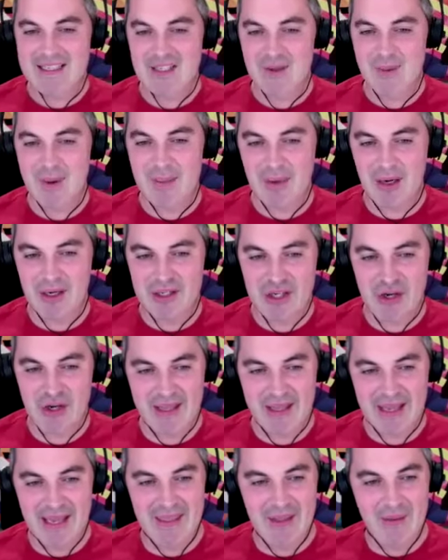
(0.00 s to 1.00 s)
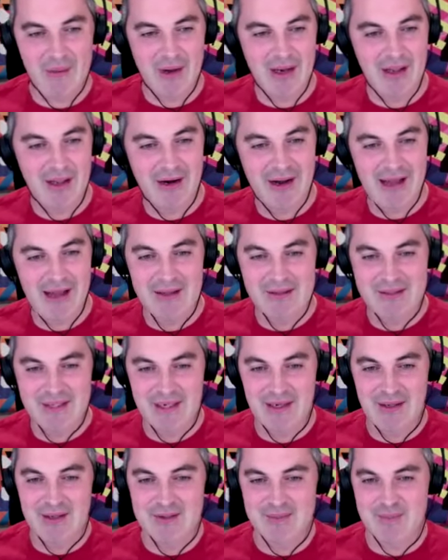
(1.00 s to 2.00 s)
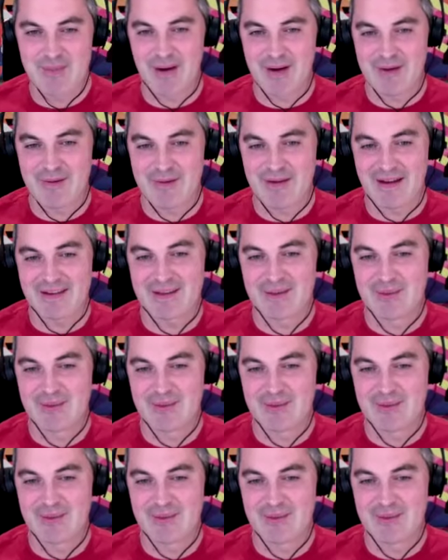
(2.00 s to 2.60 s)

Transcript: So people are tuning in. They want to learn how to lose body fat.